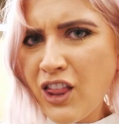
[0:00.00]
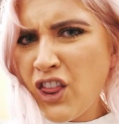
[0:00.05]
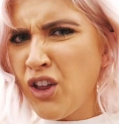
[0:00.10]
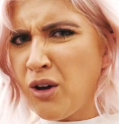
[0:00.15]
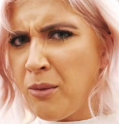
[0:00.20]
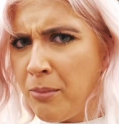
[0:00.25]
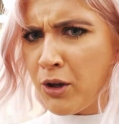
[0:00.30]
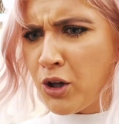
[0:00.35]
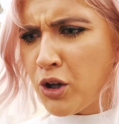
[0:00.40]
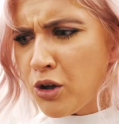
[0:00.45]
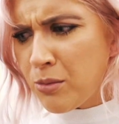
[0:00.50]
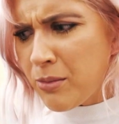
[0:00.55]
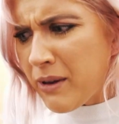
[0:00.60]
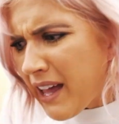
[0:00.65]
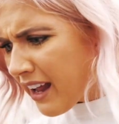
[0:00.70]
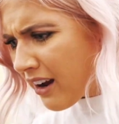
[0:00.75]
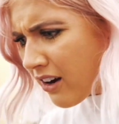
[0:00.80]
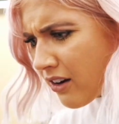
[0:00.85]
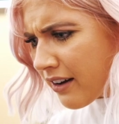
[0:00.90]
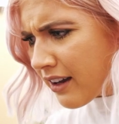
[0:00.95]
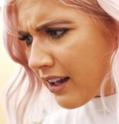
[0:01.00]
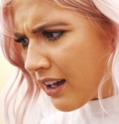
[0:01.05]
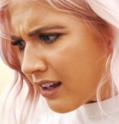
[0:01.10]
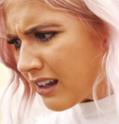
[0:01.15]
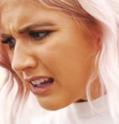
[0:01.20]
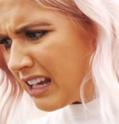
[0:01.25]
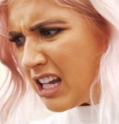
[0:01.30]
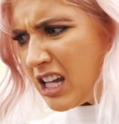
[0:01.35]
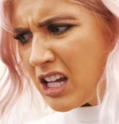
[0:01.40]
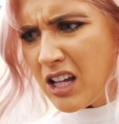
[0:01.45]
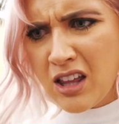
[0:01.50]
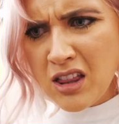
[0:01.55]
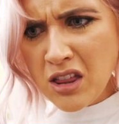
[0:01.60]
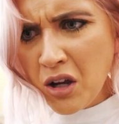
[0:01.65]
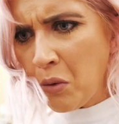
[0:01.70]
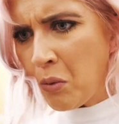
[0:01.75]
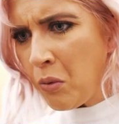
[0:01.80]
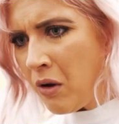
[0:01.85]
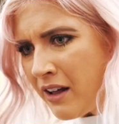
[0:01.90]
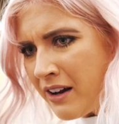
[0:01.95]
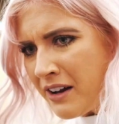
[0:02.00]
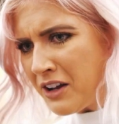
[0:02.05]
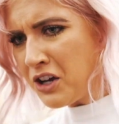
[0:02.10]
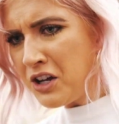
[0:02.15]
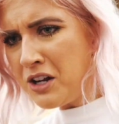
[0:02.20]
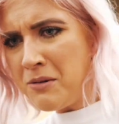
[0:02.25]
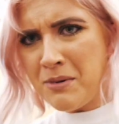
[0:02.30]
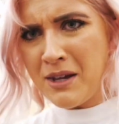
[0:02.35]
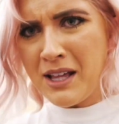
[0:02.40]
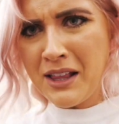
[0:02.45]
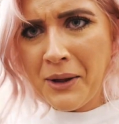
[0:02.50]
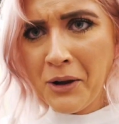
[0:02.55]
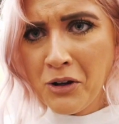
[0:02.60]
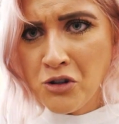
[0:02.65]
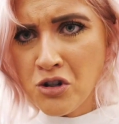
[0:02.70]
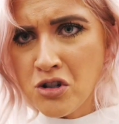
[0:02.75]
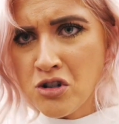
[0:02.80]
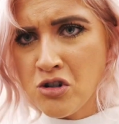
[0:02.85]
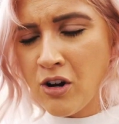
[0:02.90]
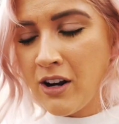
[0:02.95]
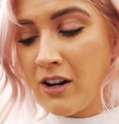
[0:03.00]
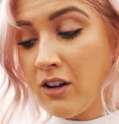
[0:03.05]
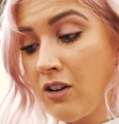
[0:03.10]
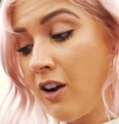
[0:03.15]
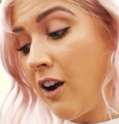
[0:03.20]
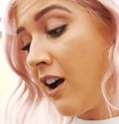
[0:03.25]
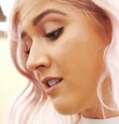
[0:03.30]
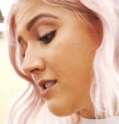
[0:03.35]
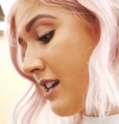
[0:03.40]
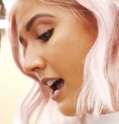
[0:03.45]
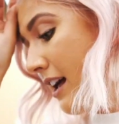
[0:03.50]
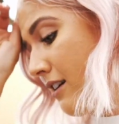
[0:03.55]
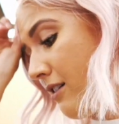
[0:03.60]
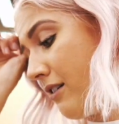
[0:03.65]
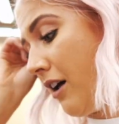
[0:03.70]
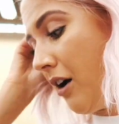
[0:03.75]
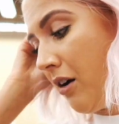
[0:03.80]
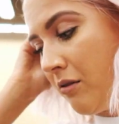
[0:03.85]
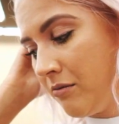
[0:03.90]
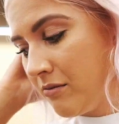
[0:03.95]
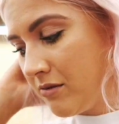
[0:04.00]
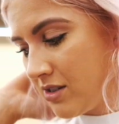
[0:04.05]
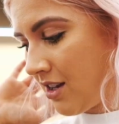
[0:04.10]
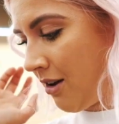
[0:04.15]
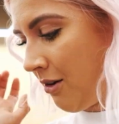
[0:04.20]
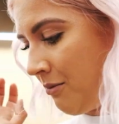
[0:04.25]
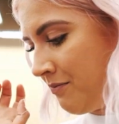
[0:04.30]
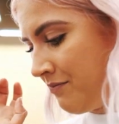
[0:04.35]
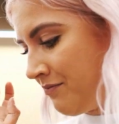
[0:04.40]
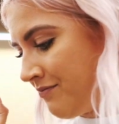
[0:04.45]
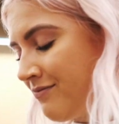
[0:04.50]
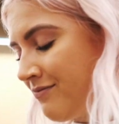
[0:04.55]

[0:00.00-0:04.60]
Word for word: the boob area, either one. It couldn't be like just straight across. I don't know, so